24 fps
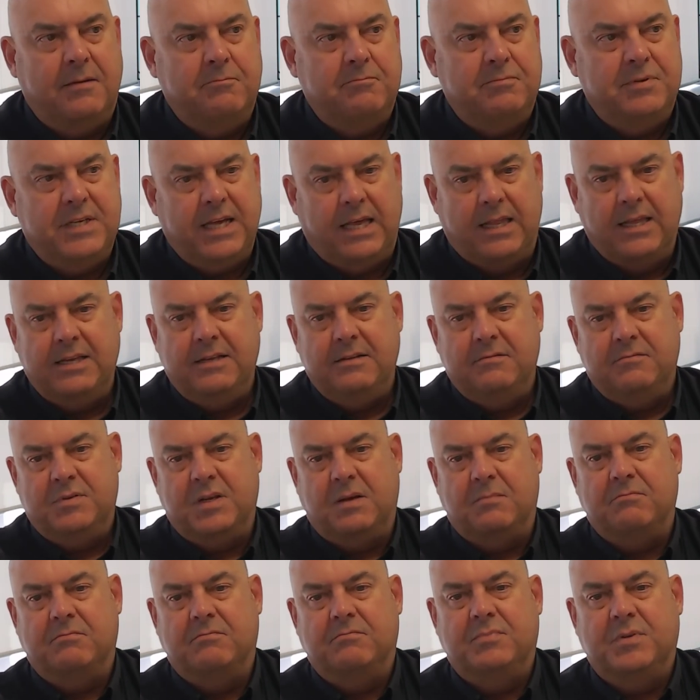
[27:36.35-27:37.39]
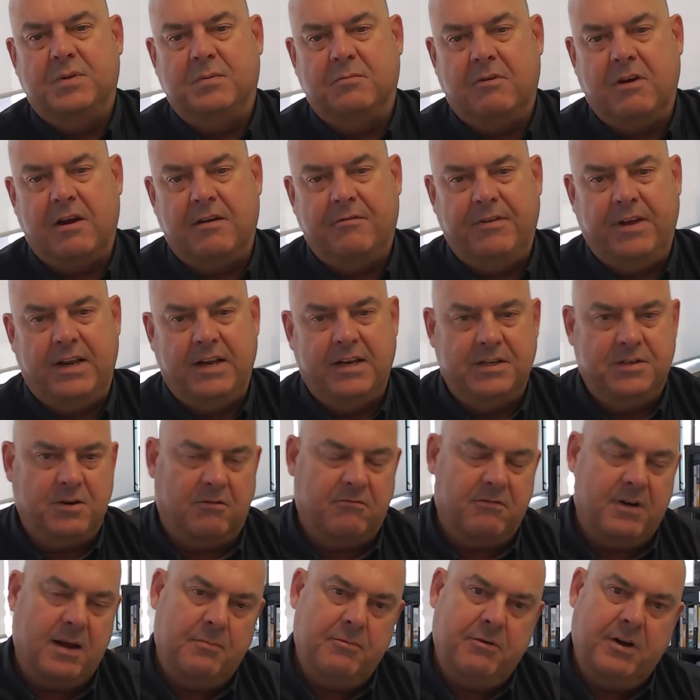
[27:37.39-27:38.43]
selling some graphene into a
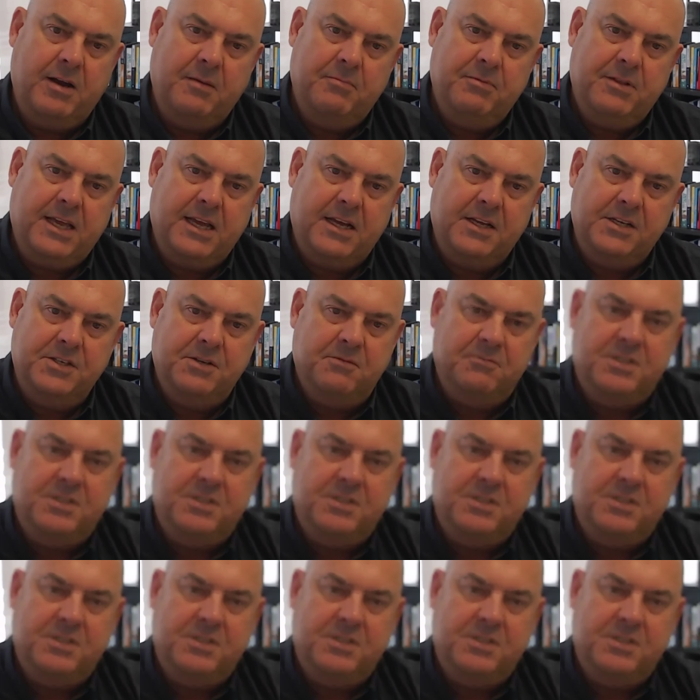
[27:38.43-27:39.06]
rubber application,